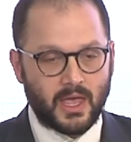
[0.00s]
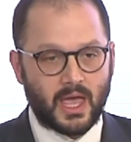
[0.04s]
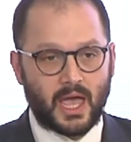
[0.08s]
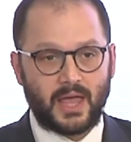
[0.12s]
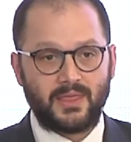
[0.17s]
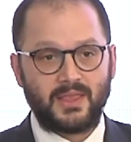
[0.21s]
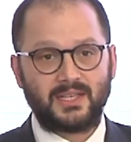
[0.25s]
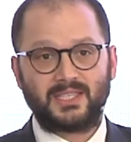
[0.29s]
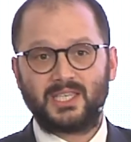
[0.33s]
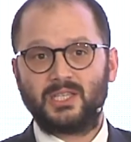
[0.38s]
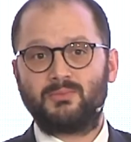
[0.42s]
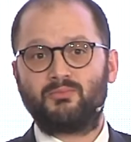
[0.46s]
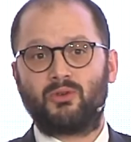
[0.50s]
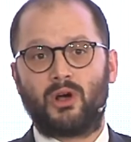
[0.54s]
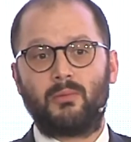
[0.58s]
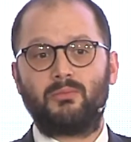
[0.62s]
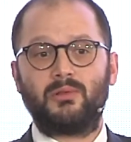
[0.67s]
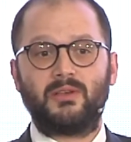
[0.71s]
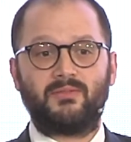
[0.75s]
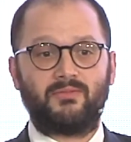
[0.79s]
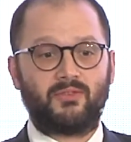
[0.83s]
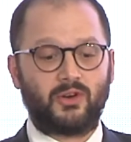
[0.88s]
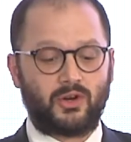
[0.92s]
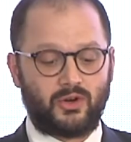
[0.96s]
And this is
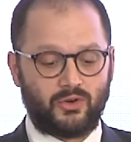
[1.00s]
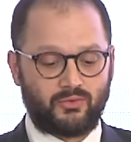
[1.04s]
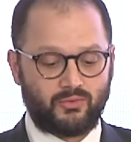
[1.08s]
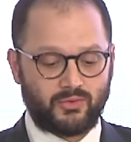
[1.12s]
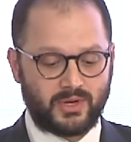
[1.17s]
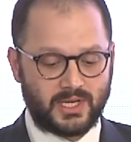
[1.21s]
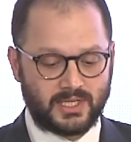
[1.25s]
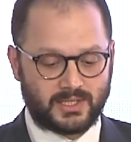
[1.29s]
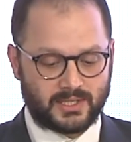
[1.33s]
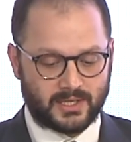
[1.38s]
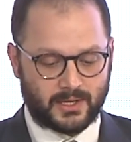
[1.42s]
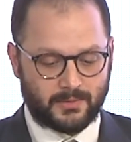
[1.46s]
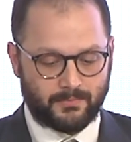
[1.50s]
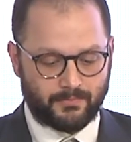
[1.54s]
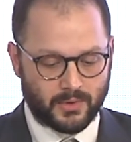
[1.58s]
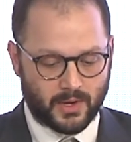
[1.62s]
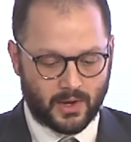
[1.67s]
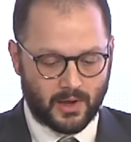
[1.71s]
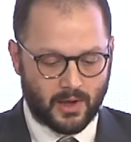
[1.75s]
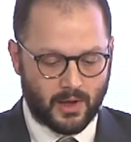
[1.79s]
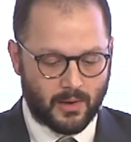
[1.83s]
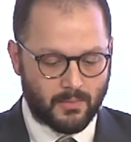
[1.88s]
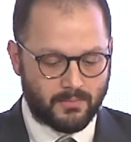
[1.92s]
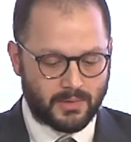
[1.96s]
probably for good reason,
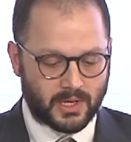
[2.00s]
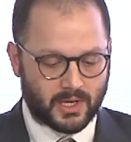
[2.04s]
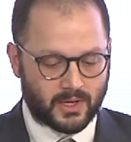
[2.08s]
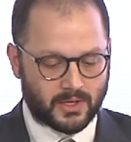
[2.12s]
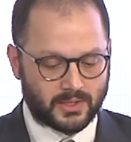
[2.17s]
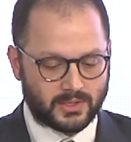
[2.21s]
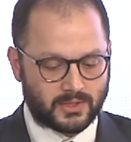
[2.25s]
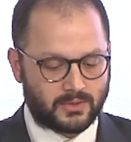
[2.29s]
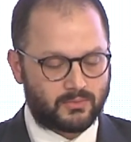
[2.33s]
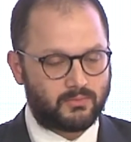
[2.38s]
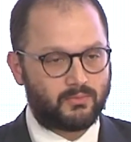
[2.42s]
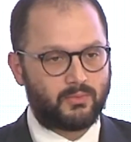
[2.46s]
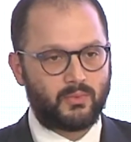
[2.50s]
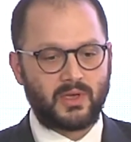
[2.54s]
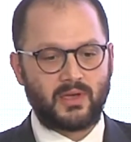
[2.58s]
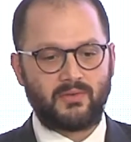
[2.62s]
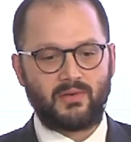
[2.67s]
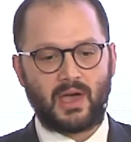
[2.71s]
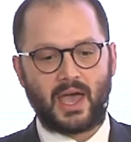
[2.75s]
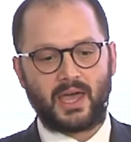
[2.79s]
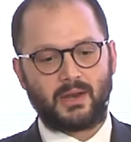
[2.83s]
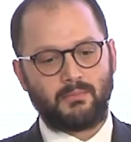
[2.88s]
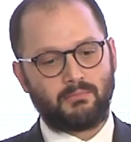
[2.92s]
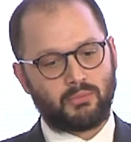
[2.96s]
because
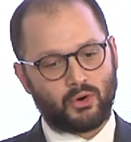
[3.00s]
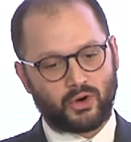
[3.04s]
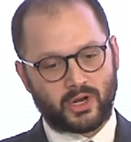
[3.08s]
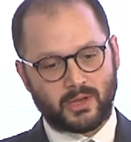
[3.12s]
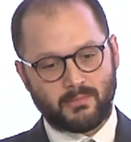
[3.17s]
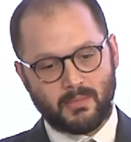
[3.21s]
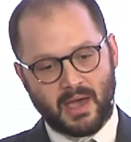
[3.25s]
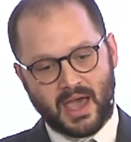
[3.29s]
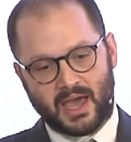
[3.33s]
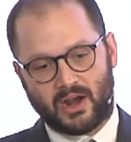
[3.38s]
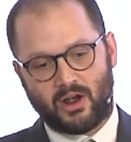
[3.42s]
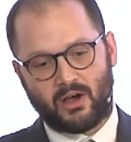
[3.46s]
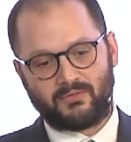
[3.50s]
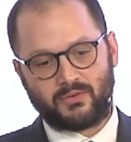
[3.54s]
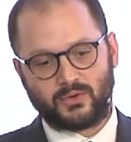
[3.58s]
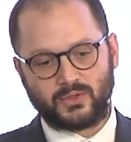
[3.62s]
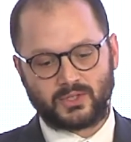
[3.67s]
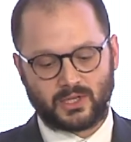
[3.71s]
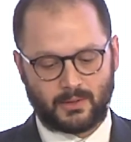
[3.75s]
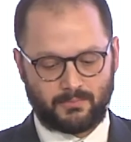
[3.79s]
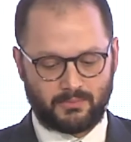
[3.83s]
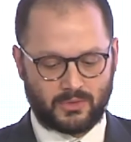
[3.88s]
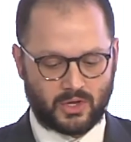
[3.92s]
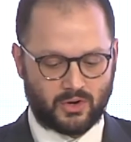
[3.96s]
we've had Bernie Madoff,
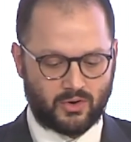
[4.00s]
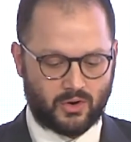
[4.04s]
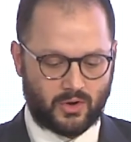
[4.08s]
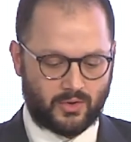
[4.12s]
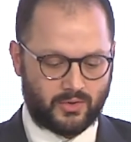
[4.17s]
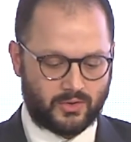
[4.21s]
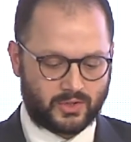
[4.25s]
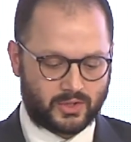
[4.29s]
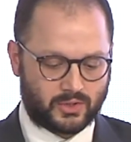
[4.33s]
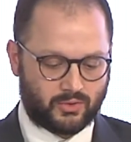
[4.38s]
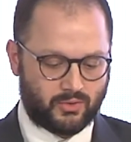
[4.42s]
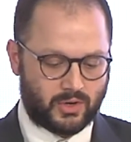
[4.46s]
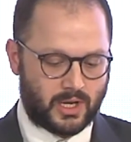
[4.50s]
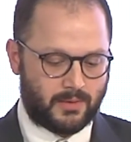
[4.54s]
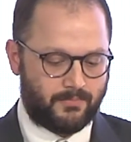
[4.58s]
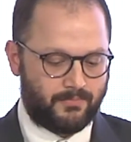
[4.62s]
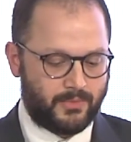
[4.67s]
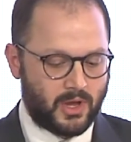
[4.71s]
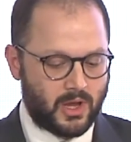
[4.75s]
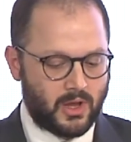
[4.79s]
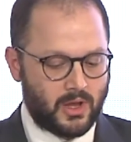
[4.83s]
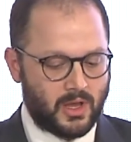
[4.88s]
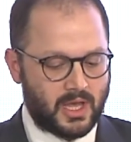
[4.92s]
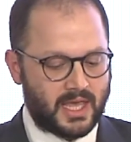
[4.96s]
who's up there on the screen,
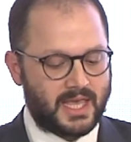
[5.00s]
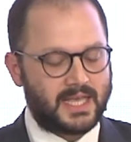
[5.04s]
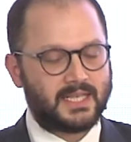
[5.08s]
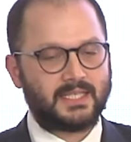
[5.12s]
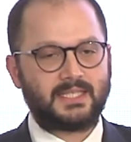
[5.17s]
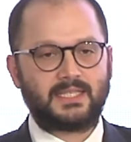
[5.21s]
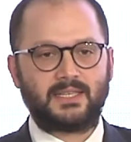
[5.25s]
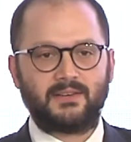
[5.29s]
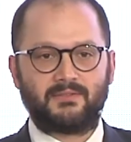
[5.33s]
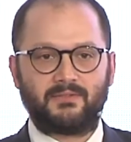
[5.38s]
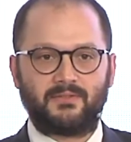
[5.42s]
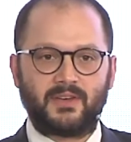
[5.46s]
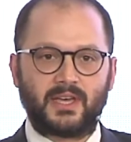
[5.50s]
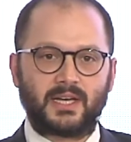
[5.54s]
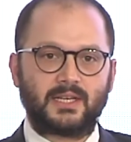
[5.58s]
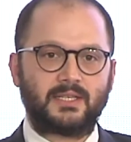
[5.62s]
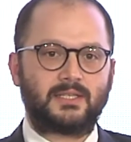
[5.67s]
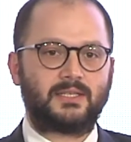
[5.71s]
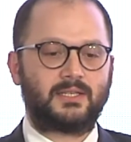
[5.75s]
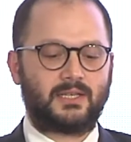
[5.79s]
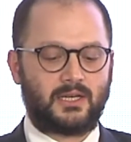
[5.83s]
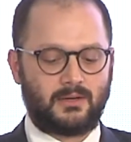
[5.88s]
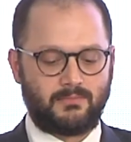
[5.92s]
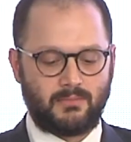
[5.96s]
ISDA
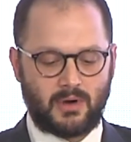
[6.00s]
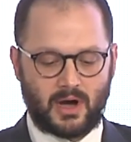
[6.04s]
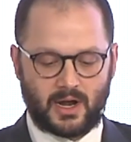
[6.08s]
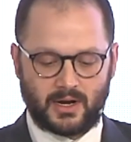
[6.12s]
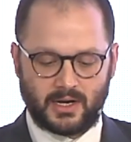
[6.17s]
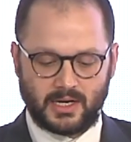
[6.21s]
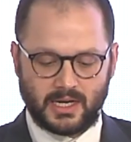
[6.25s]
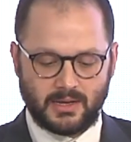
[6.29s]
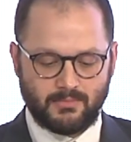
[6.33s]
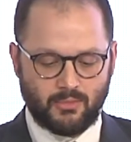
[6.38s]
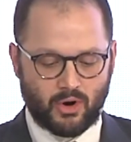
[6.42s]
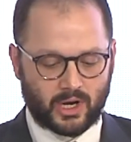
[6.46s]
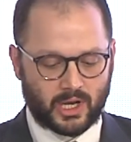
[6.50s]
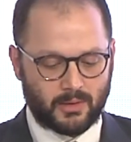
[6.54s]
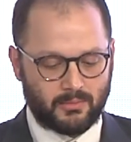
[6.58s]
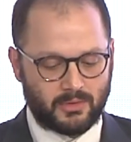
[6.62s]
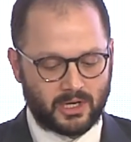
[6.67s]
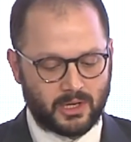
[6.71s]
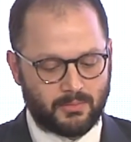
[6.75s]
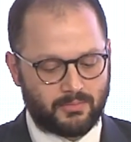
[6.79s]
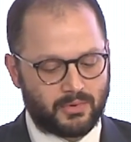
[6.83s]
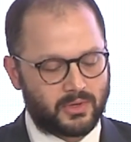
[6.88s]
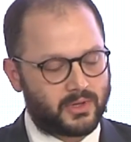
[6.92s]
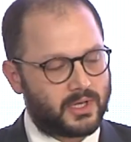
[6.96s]
fix, commodity market
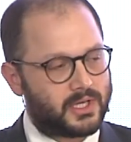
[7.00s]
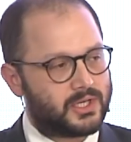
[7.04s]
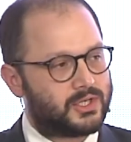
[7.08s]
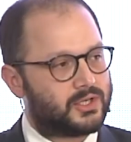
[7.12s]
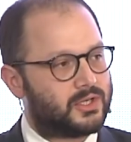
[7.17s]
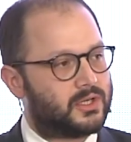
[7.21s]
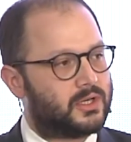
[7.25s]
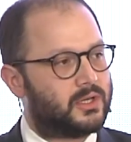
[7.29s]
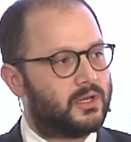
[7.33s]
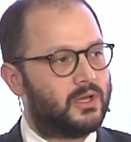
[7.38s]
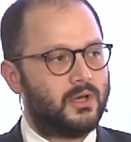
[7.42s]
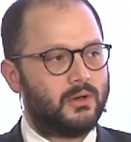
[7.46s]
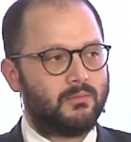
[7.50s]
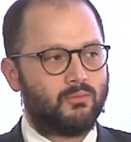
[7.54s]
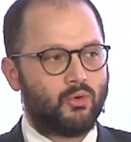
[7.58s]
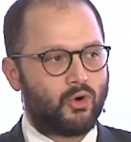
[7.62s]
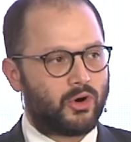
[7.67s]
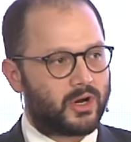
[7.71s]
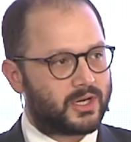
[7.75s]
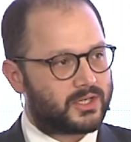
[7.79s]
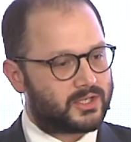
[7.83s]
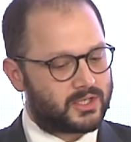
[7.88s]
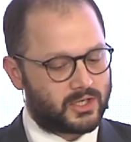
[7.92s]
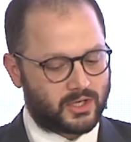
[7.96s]
manipulation,
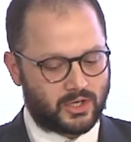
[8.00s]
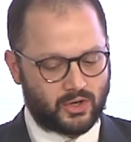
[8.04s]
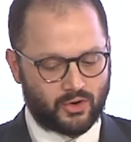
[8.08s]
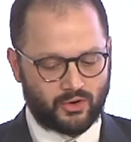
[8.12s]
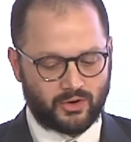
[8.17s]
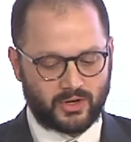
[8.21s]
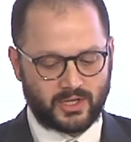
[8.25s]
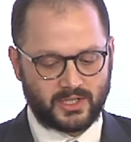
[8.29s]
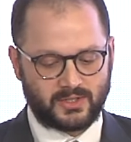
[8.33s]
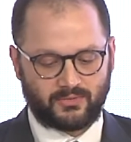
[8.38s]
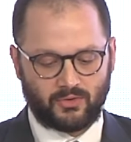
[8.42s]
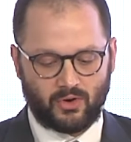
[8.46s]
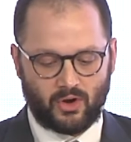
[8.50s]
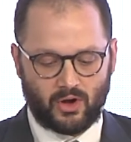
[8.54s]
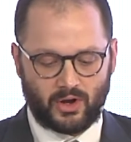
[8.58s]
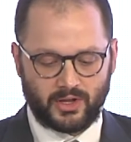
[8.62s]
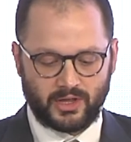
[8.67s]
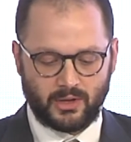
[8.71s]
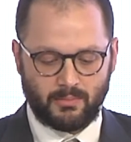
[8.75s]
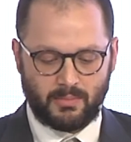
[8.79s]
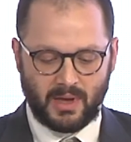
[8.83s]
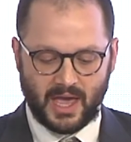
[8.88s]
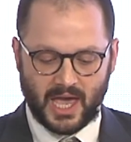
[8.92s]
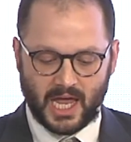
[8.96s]
mortgage securities
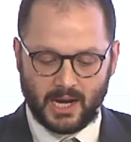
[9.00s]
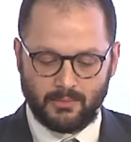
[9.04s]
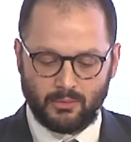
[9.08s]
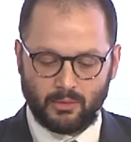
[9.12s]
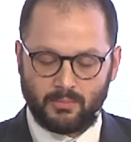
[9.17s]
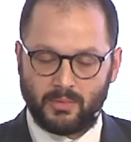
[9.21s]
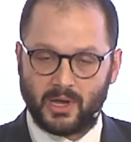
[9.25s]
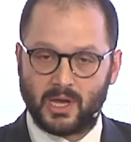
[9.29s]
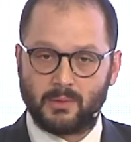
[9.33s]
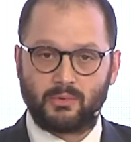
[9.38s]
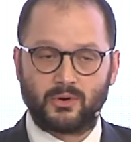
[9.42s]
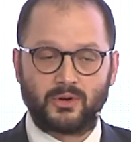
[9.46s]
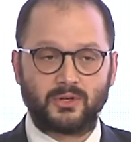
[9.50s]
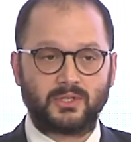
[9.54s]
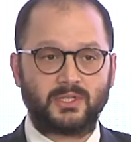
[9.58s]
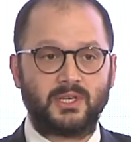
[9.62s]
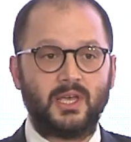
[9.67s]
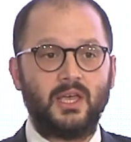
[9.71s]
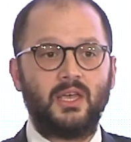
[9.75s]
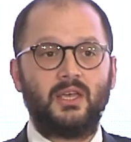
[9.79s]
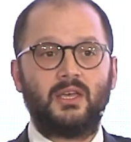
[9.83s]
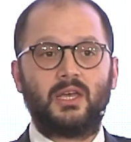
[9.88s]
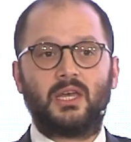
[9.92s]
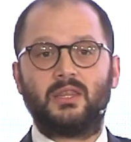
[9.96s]
fraud, the Panama Papers,
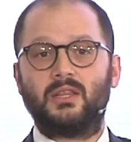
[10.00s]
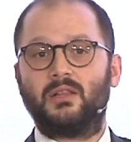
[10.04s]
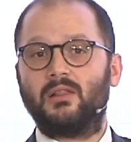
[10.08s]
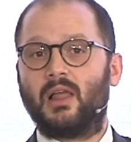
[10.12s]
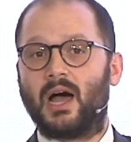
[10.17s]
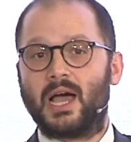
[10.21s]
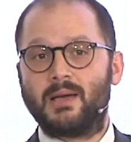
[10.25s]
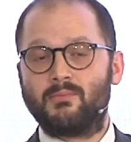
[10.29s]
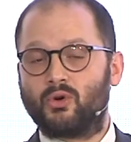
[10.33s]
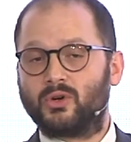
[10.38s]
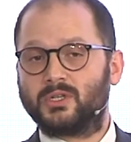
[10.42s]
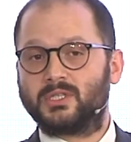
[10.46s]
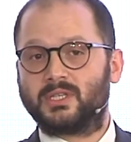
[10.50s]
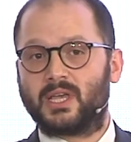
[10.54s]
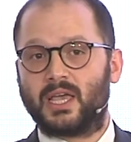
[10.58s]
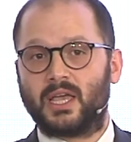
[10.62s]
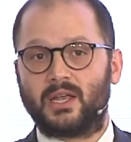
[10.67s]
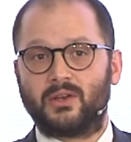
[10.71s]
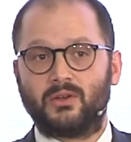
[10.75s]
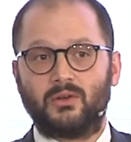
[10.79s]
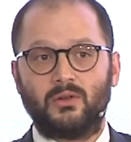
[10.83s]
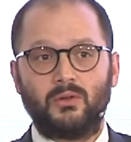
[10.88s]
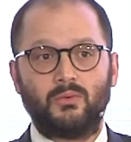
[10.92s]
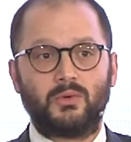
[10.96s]
and the LIBOR
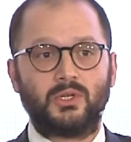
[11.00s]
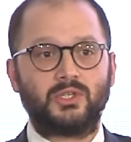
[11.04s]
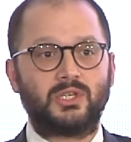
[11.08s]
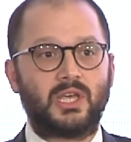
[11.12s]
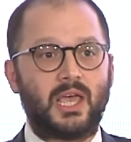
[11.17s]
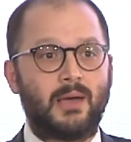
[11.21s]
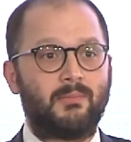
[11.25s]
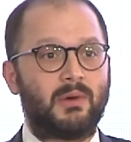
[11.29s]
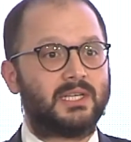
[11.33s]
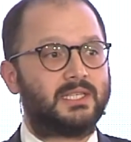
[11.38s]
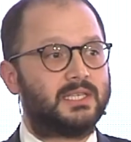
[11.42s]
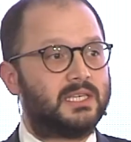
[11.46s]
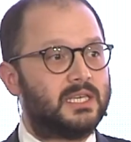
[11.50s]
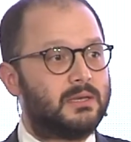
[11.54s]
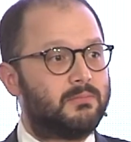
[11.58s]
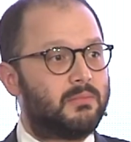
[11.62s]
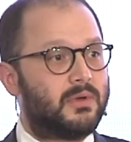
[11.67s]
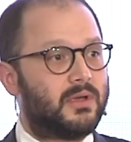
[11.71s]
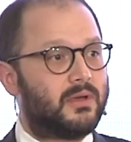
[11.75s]
scandal, which MIT